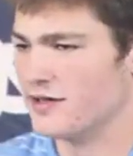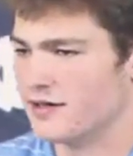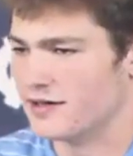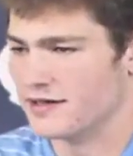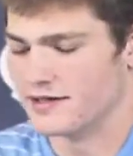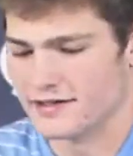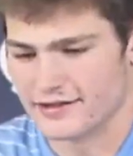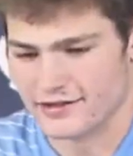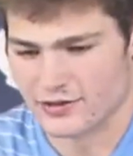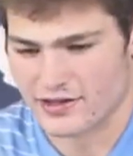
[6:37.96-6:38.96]
and,
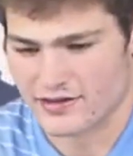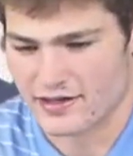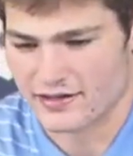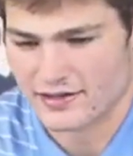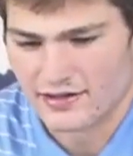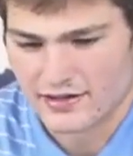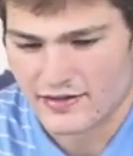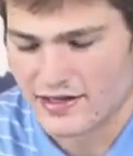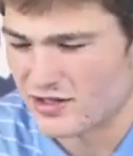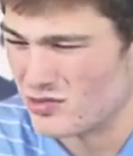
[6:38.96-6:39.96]
you know, getting that
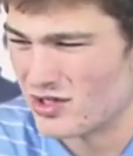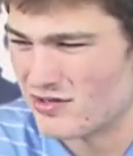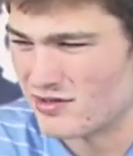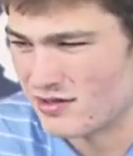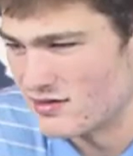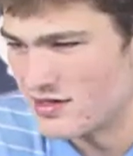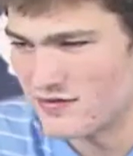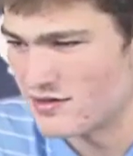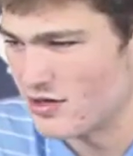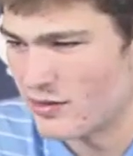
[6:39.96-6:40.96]
communication in, because
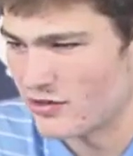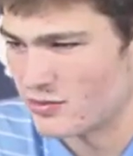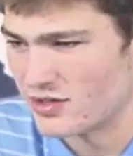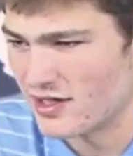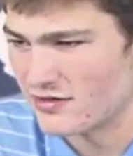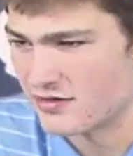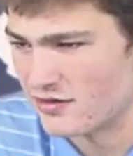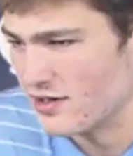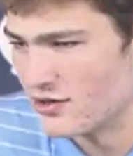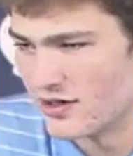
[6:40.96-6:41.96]
defense is all about communication.
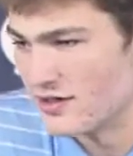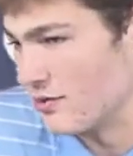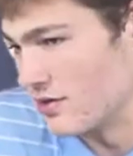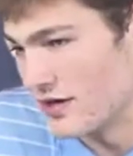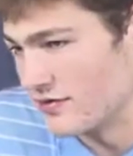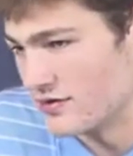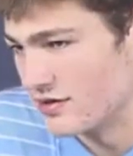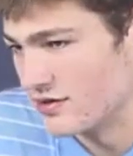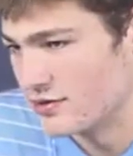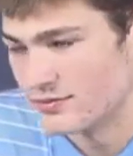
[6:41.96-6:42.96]
You got no idea what the offense is
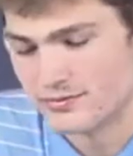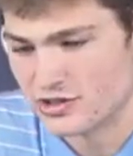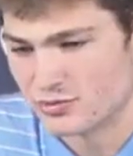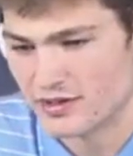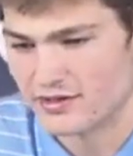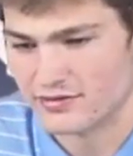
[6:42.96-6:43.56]
going to do each play.